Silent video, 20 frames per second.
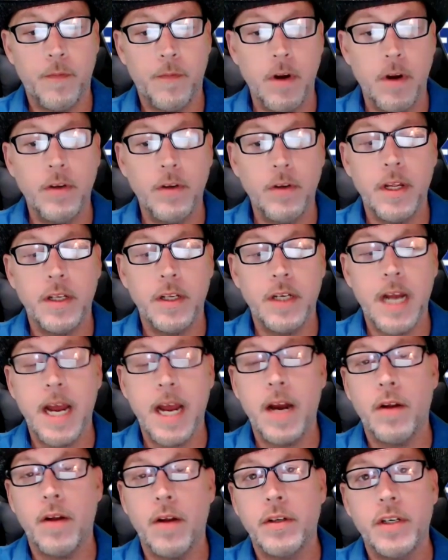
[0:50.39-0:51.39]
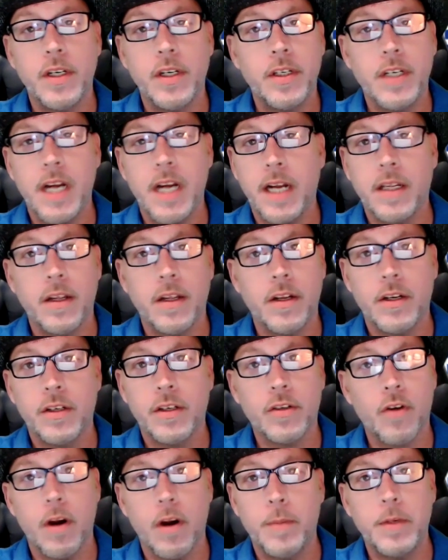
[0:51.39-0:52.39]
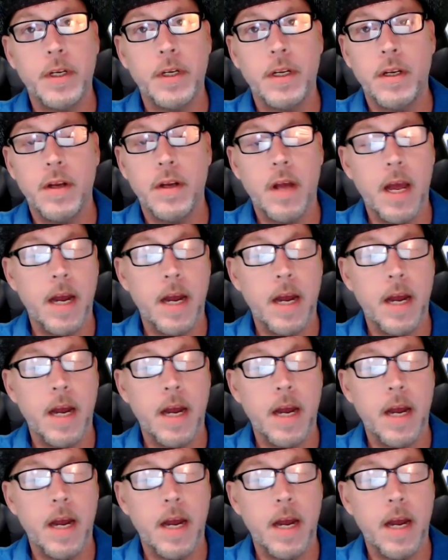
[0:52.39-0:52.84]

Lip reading: you're new to the channel, just check the description.